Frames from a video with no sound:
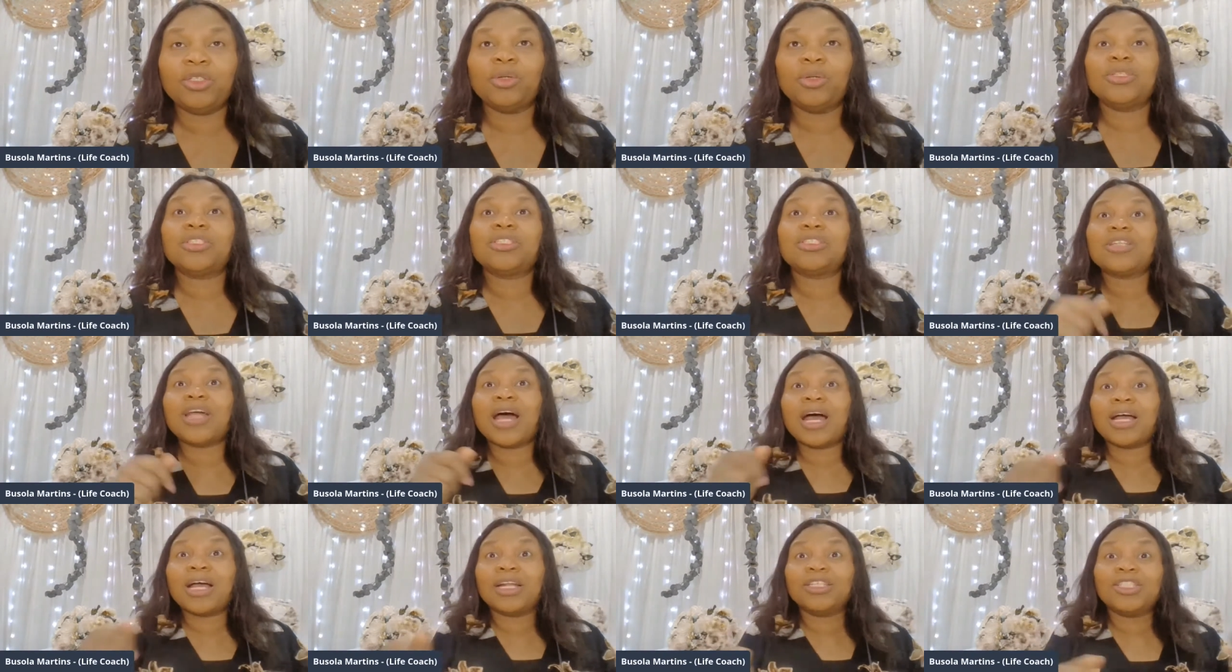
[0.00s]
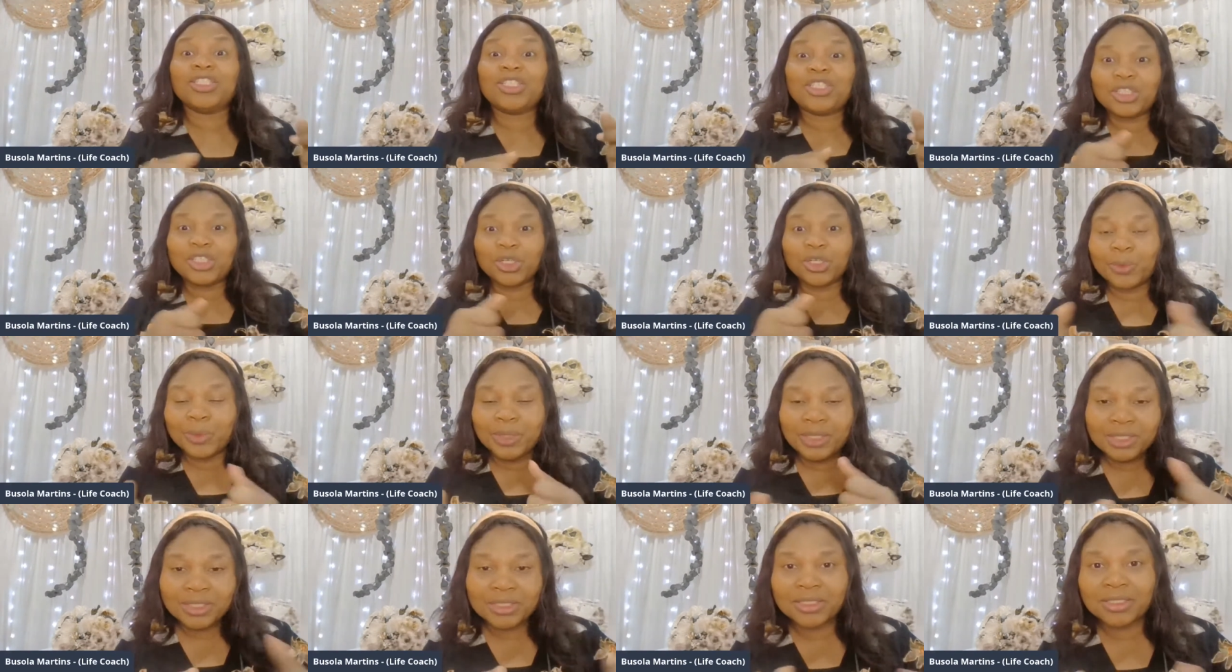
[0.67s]
Start
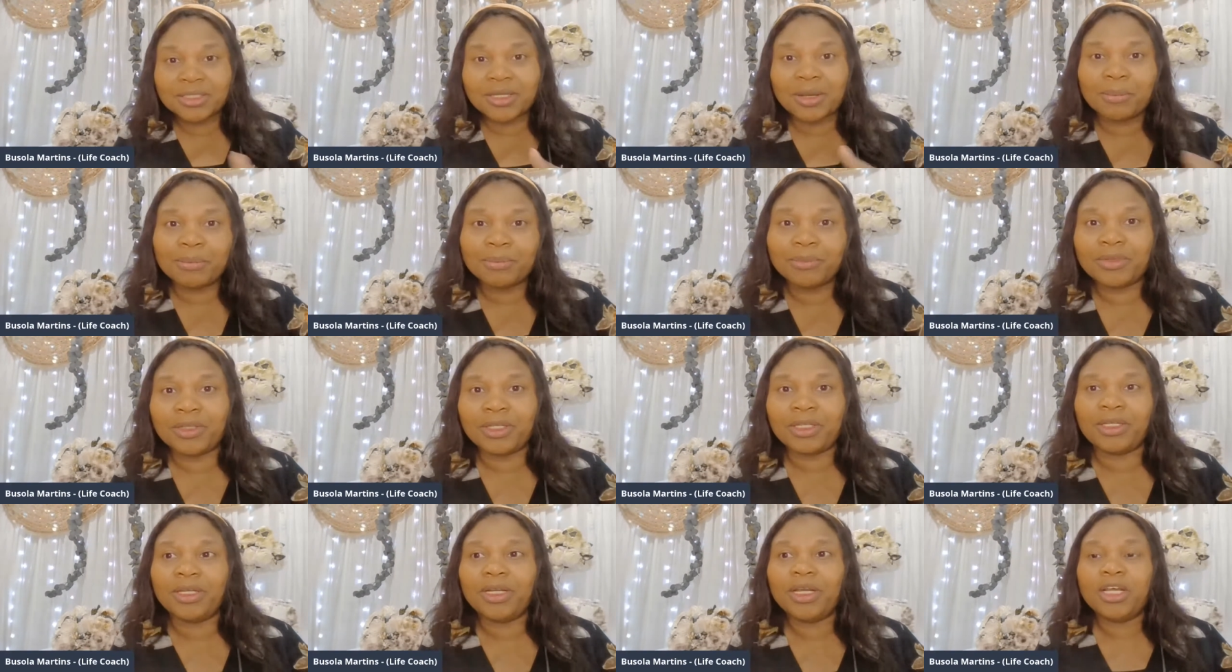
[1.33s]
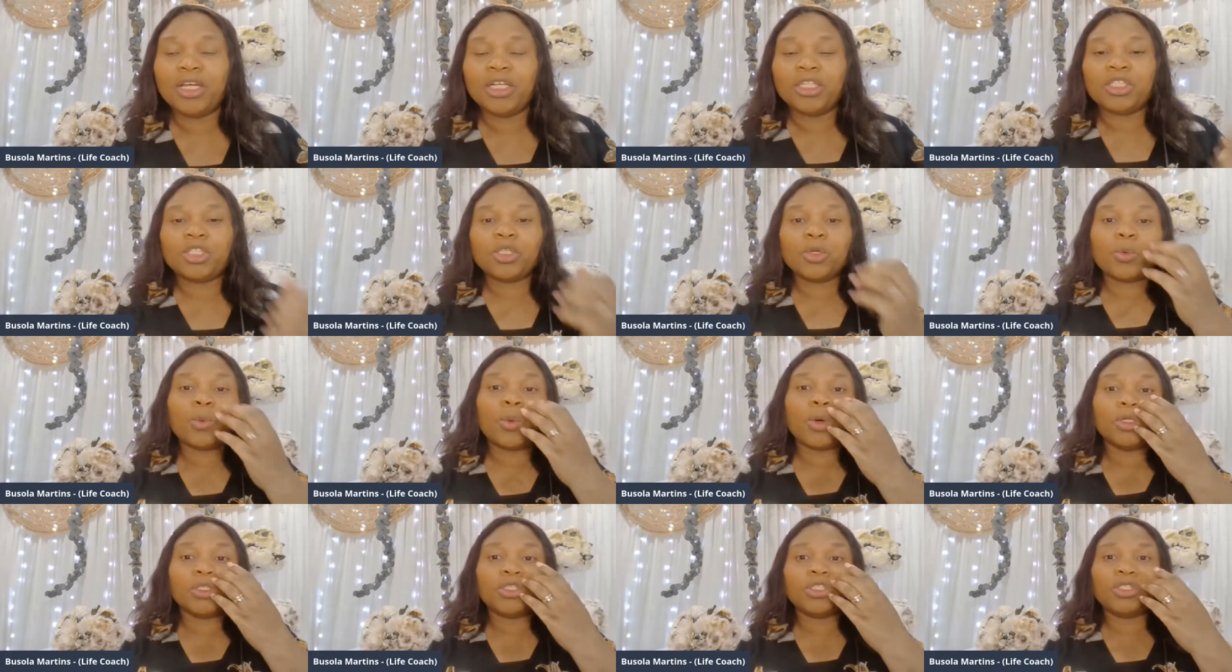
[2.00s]
doing something
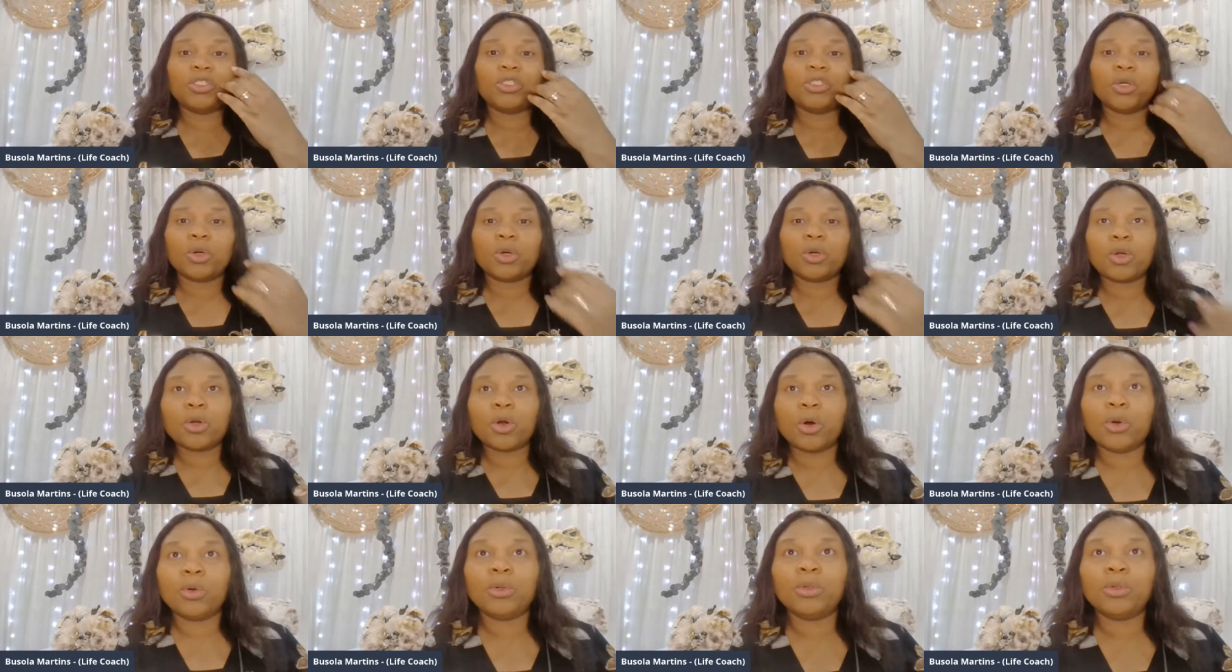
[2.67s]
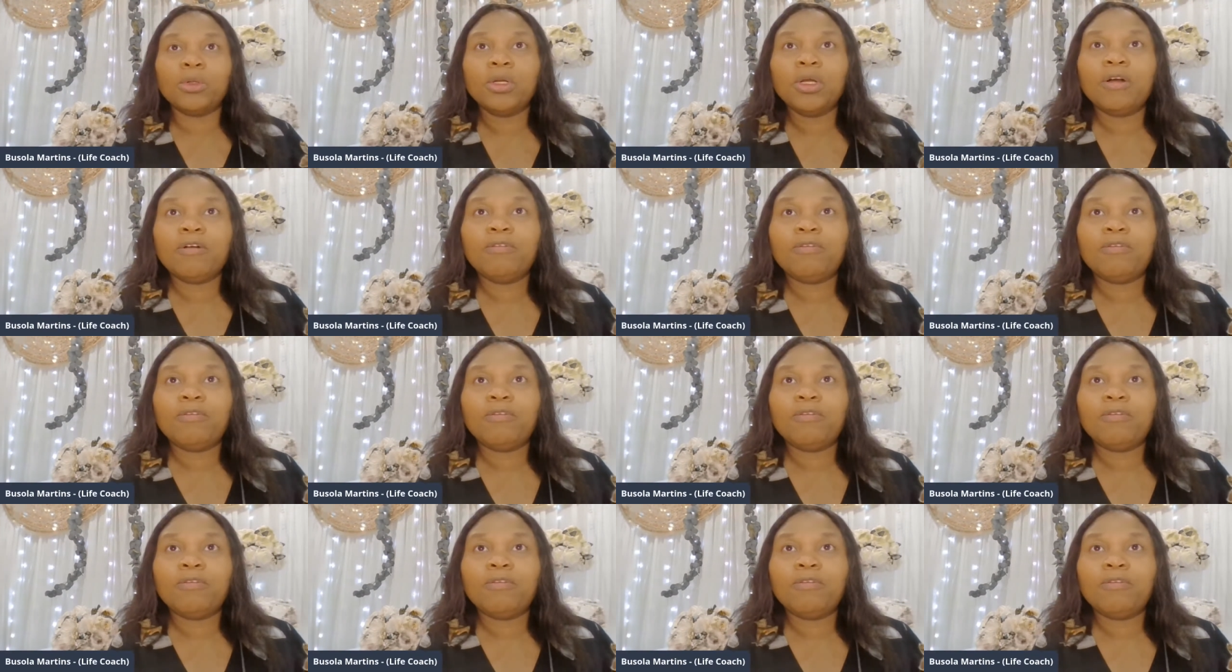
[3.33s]
towards your goal.